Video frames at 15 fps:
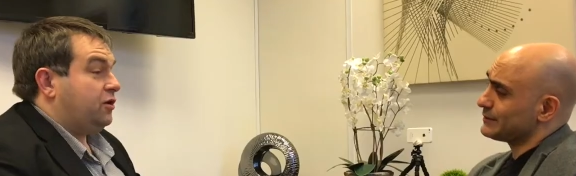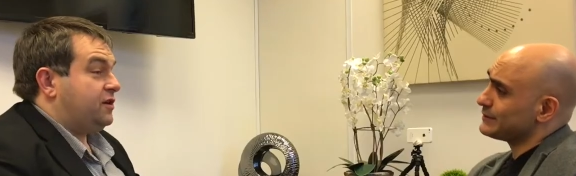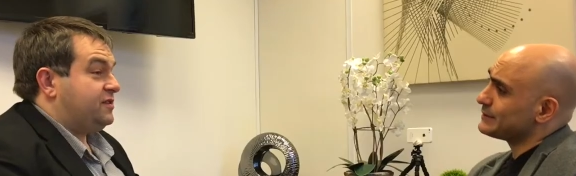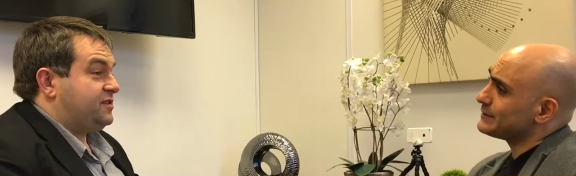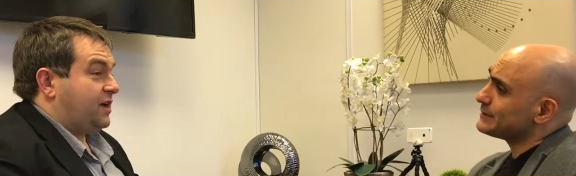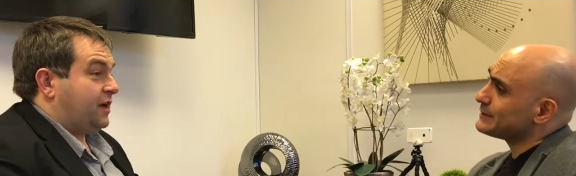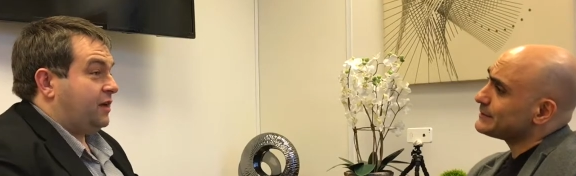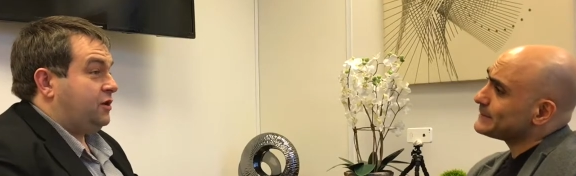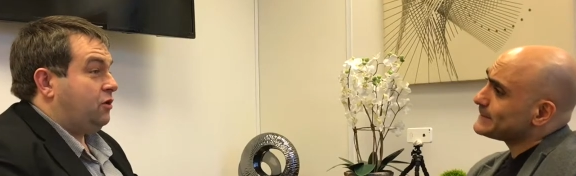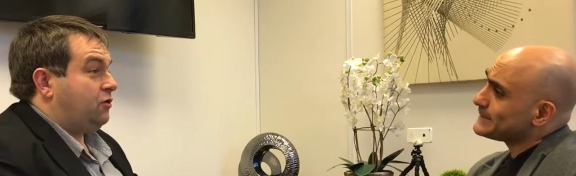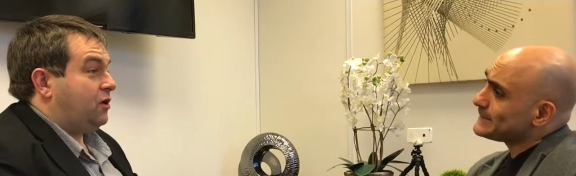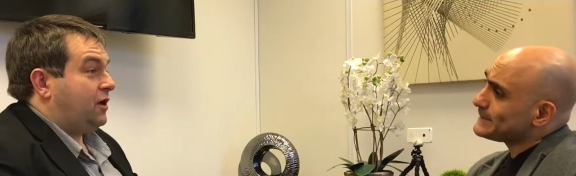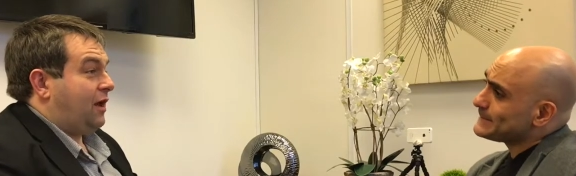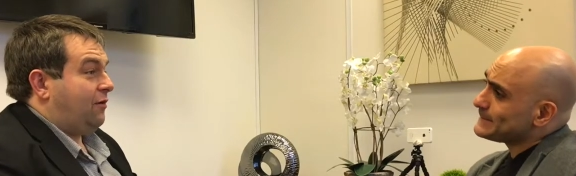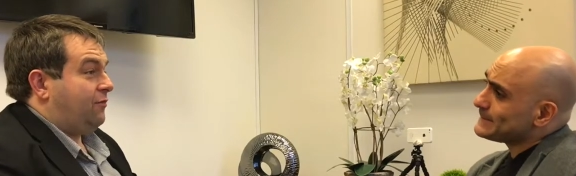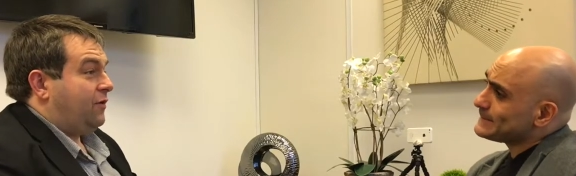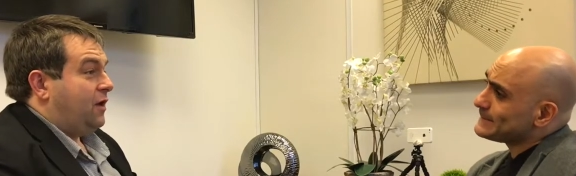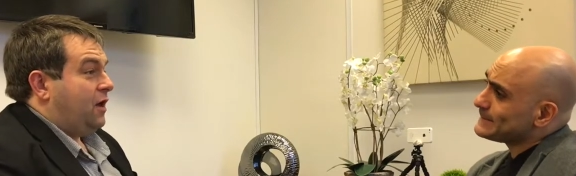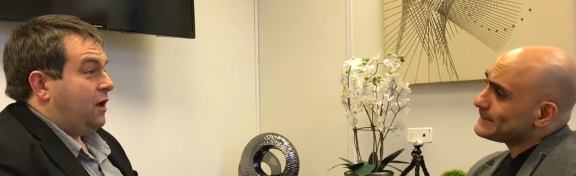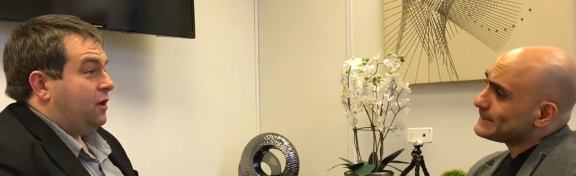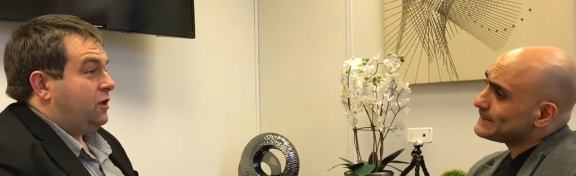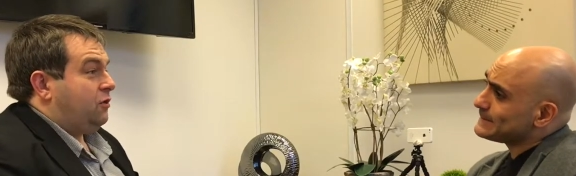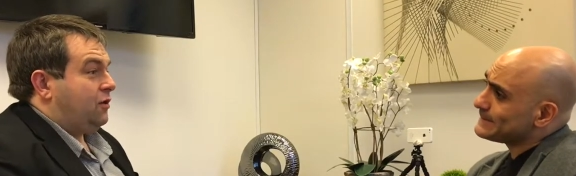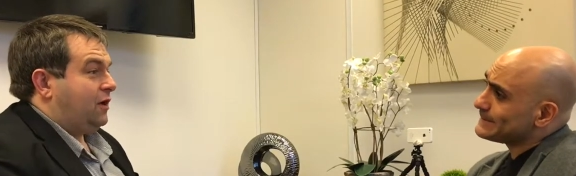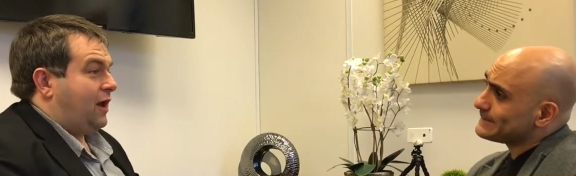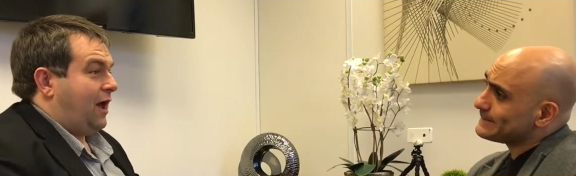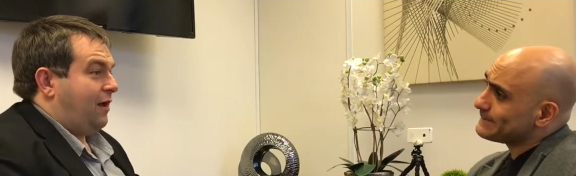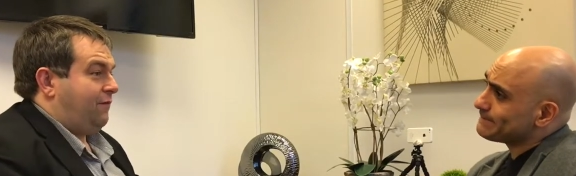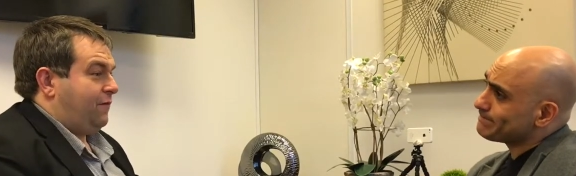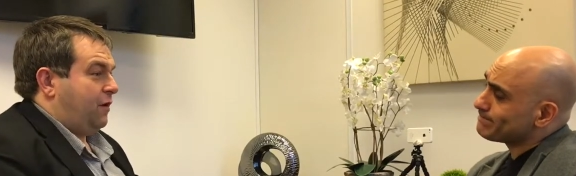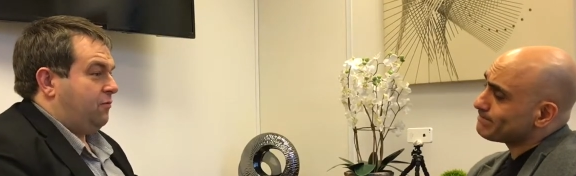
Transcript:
Speaker 1: hold on a second, you could have, you can have